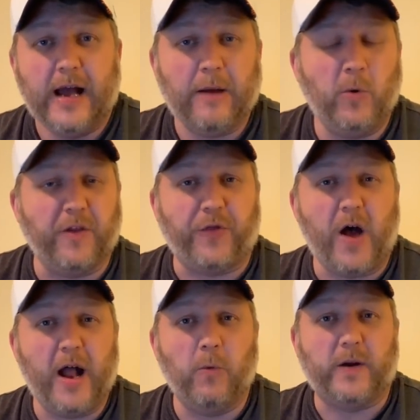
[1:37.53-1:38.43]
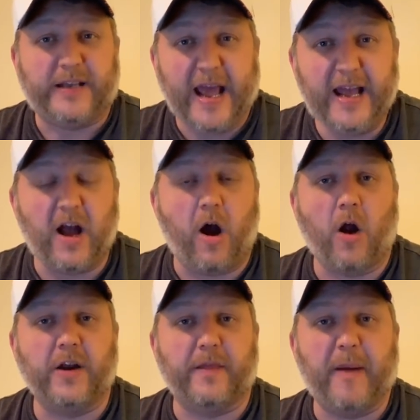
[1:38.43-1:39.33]
I would have thought take it
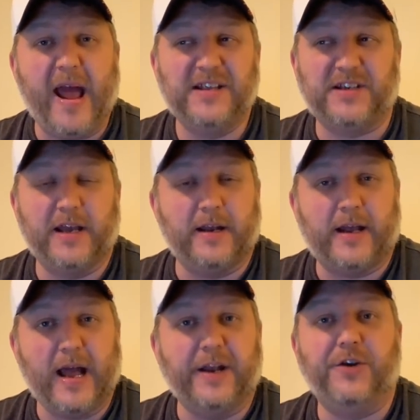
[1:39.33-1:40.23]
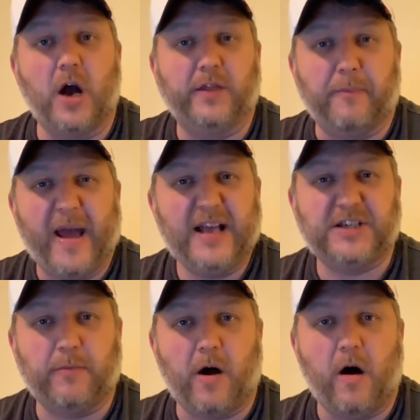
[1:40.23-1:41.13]
hard to the basket and kind of dunk the
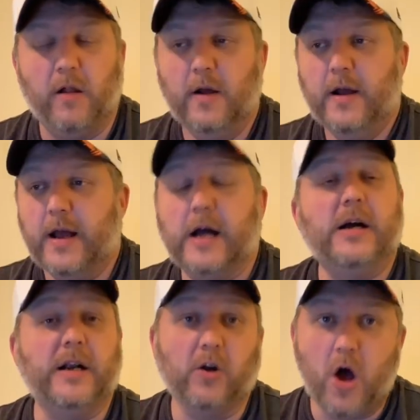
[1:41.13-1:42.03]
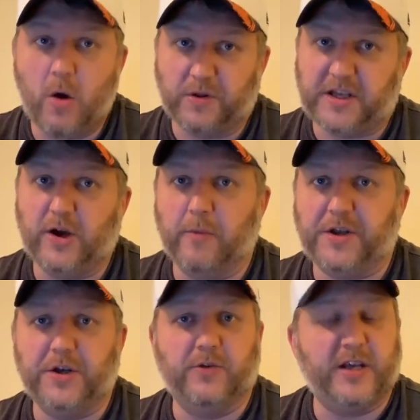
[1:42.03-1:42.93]
basketball. And along with
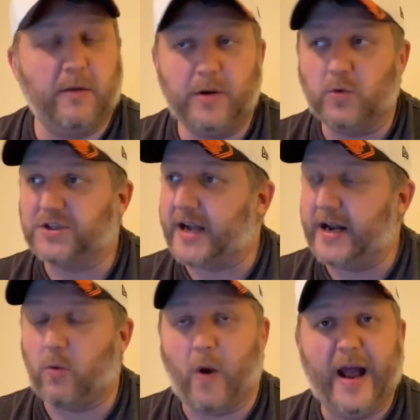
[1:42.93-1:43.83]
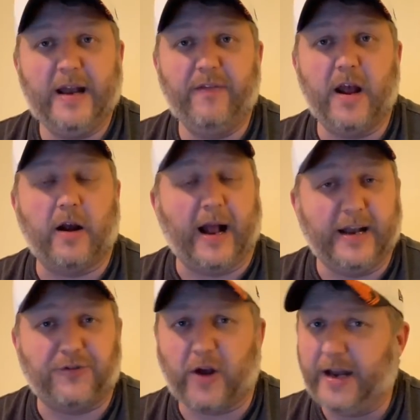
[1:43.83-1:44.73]
Tillman, too. Tillman was kind of right in there,
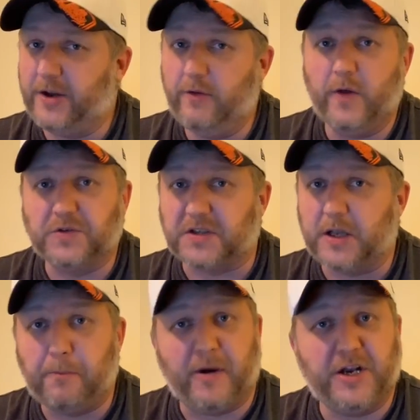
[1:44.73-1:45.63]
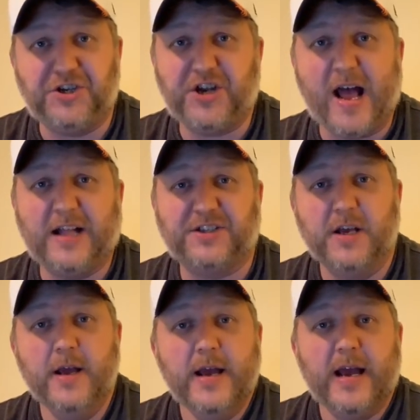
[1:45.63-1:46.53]
kind of tried to do those little bunny shots,
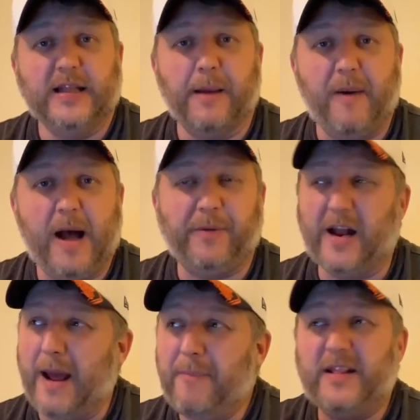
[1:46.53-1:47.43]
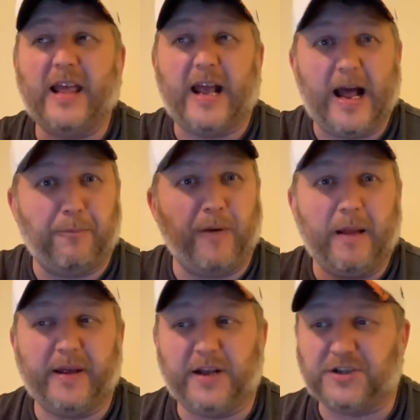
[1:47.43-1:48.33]
and they popped out. I bet they
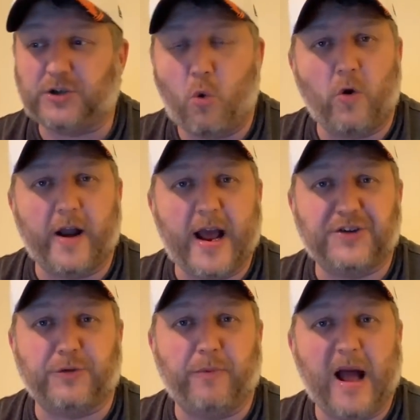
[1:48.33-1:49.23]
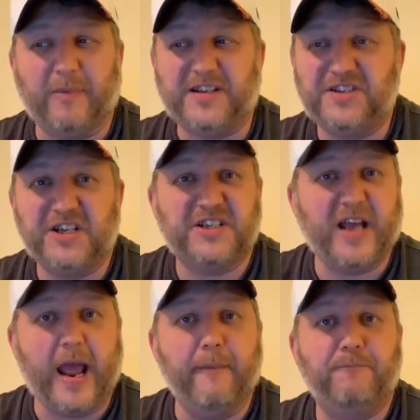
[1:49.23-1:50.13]
probably could have scored an extra probably
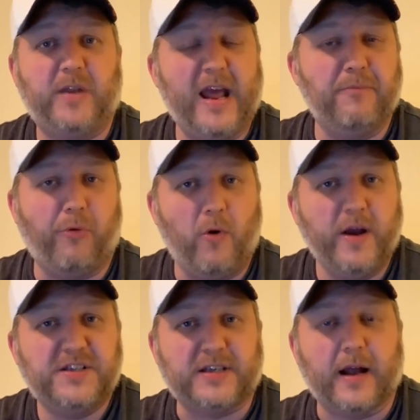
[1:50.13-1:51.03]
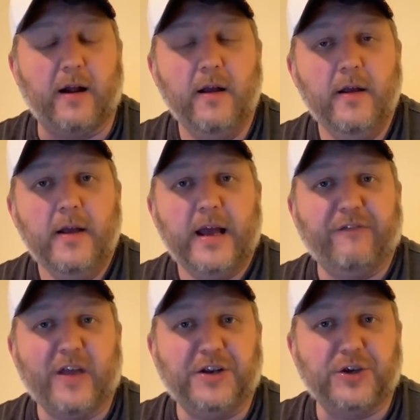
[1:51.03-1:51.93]
6, 8, 10 points there.
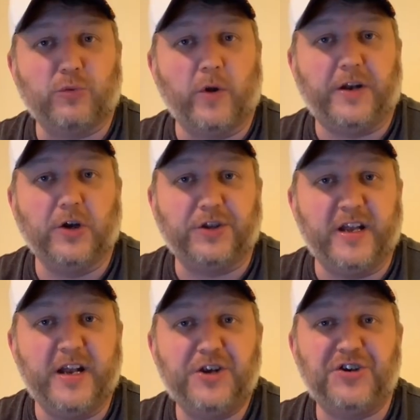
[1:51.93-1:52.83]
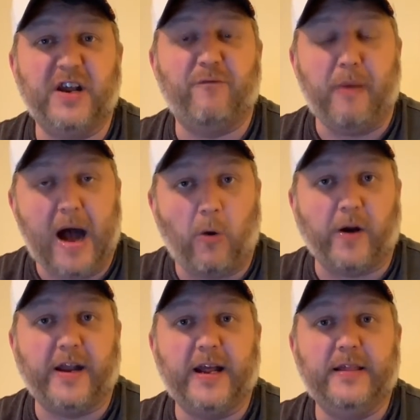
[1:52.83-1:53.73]
If they just would have took the initiative,
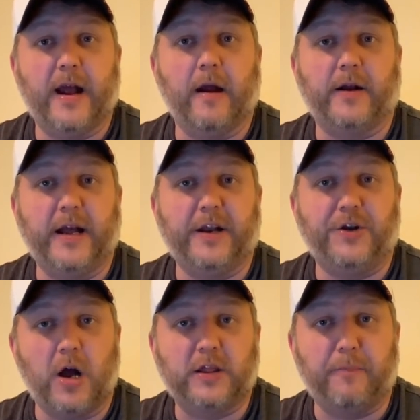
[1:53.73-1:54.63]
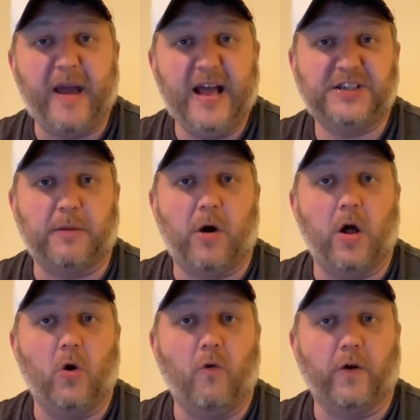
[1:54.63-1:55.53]
powered it in there, and kind of dunked the
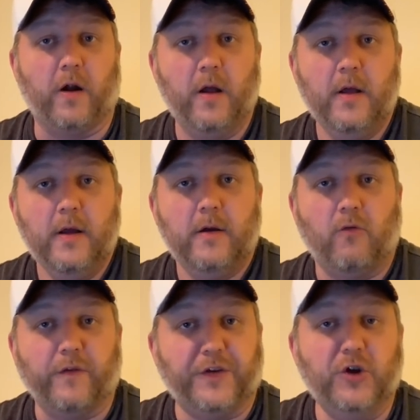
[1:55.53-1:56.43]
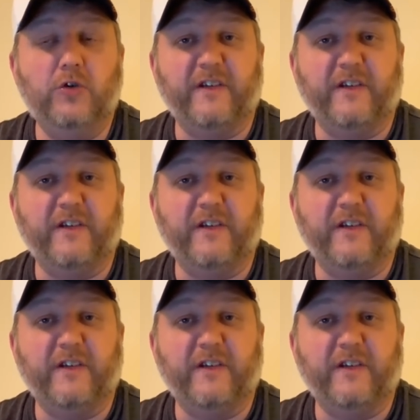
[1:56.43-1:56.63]
basketball over the Duke